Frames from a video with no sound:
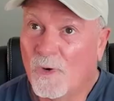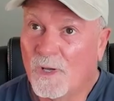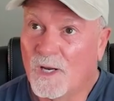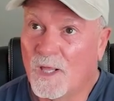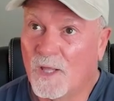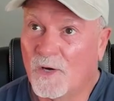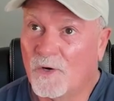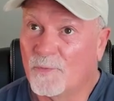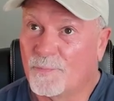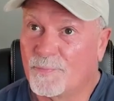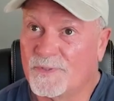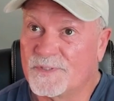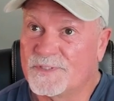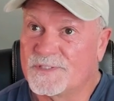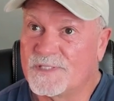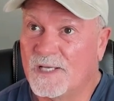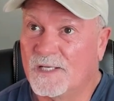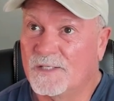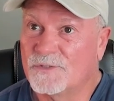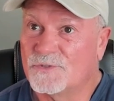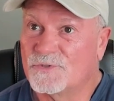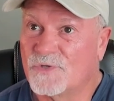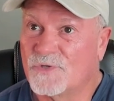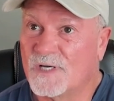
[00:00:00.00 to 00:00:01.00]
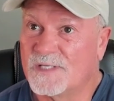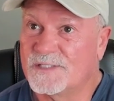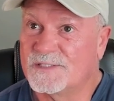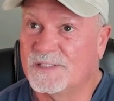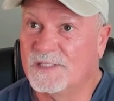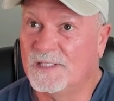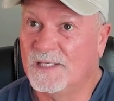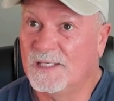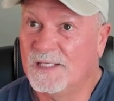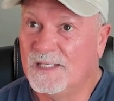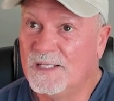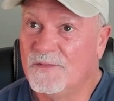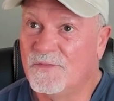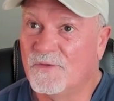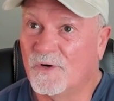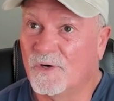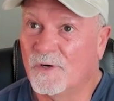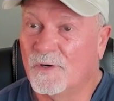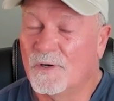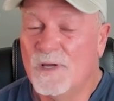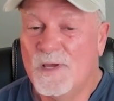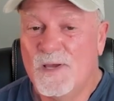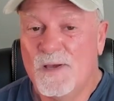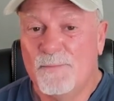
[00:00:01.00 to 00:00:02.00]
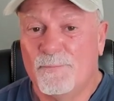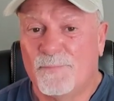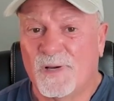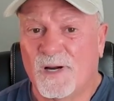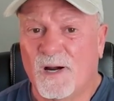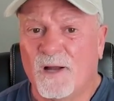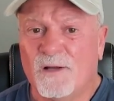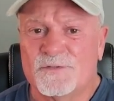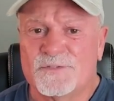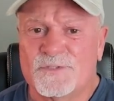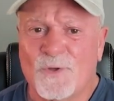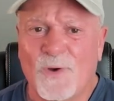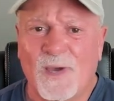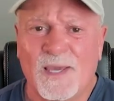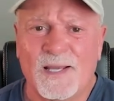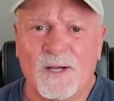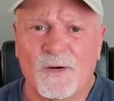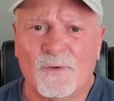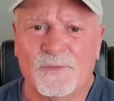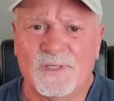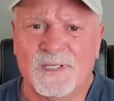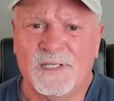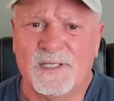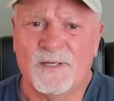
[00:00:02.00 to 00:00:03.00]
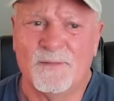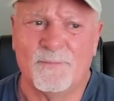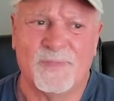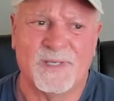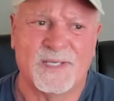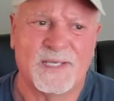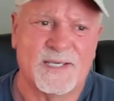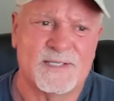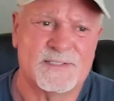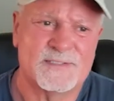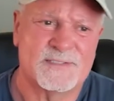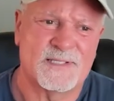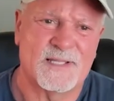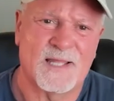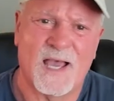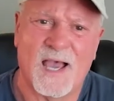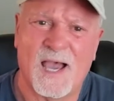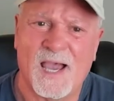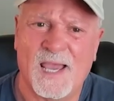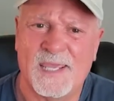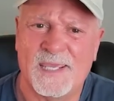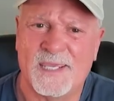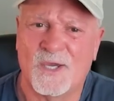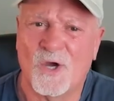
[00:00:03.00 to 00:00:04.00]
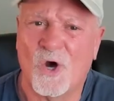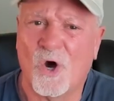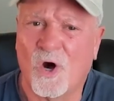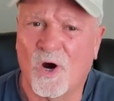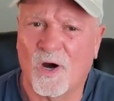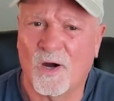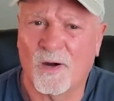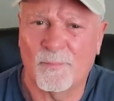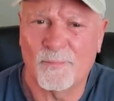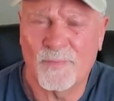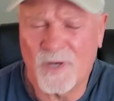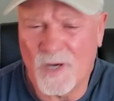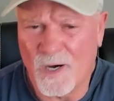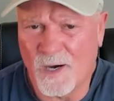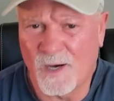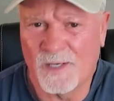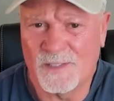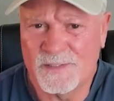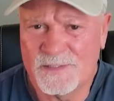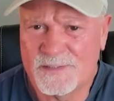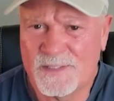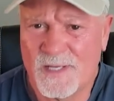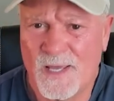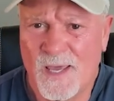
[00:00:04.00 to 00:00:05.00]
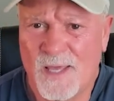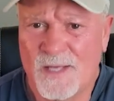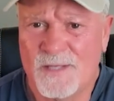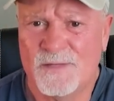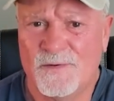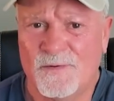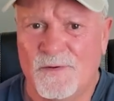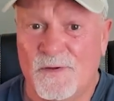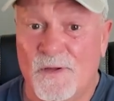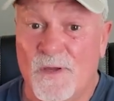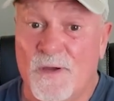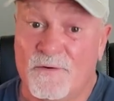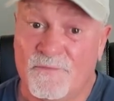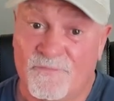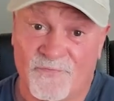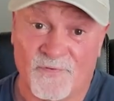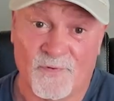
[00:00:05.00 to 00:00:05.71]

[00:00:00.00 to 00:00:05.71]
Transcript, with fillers: 100% trust it either, but also I don't eat it because of the high carb content exactly.